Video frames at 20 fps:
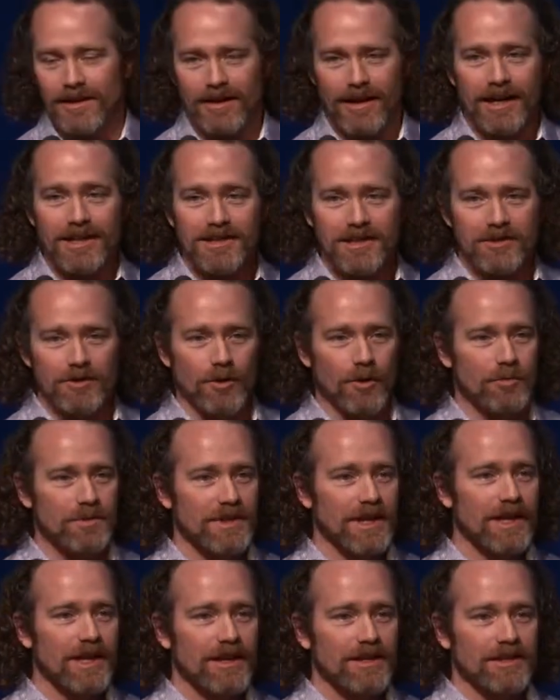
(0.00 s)

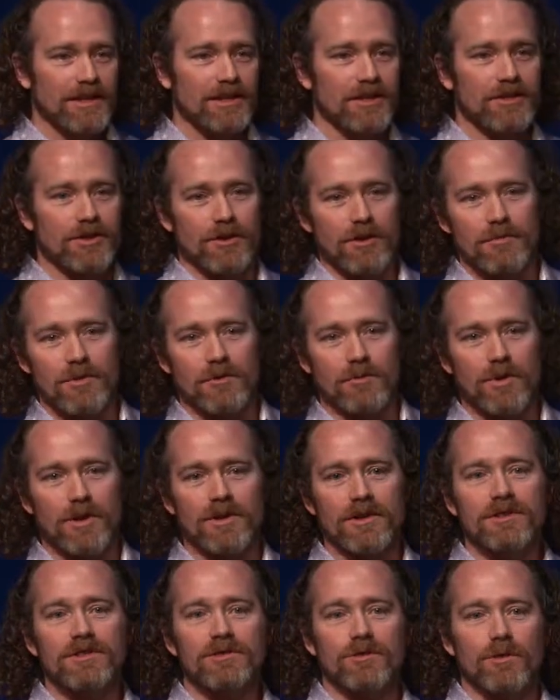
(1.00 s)
isotopes to determine where
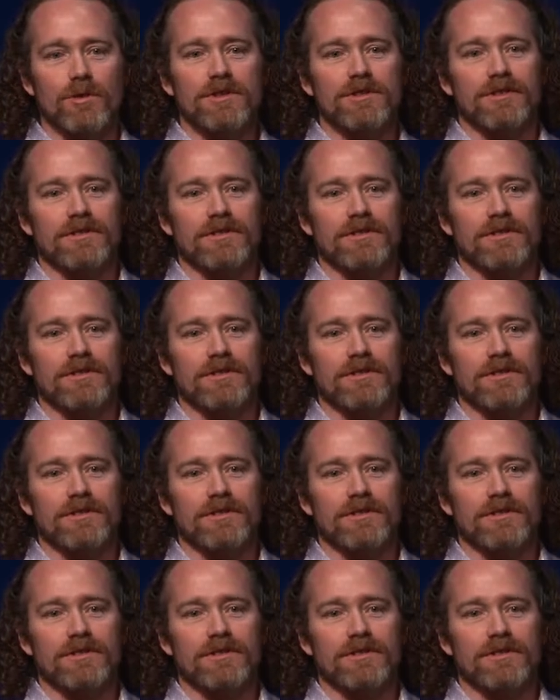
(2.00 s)
the source